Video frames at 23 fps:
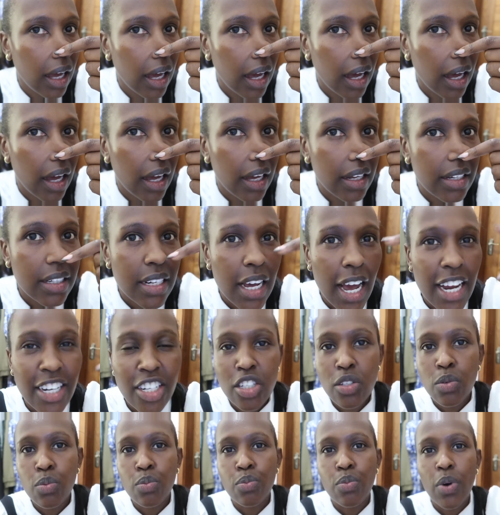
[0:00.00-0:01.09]
And I
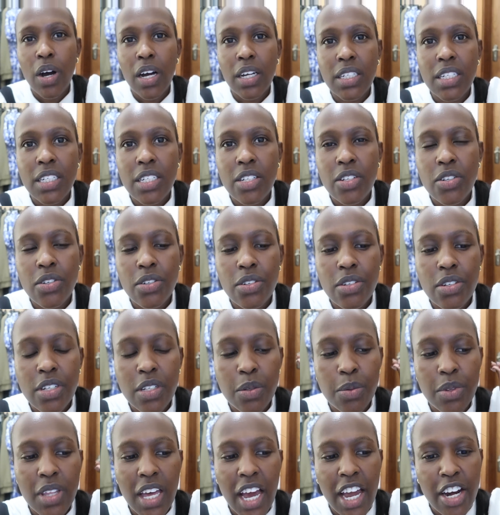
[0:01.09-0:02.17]
just want to,
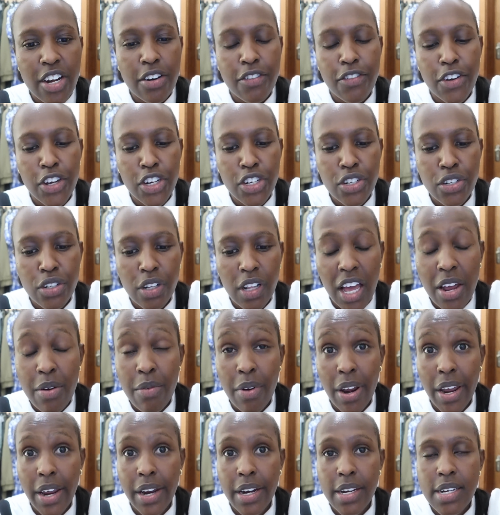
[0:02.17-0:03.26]
because with the Hydra facial, I
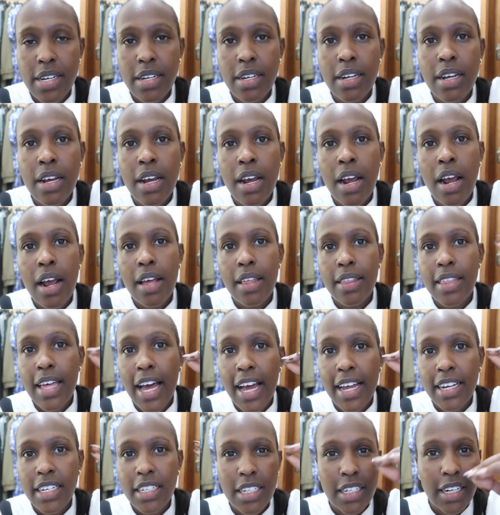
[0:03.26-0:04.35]
read
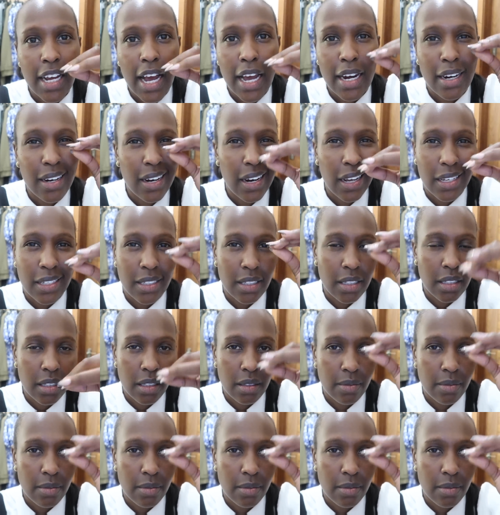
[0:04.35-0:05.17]
that it kind of like,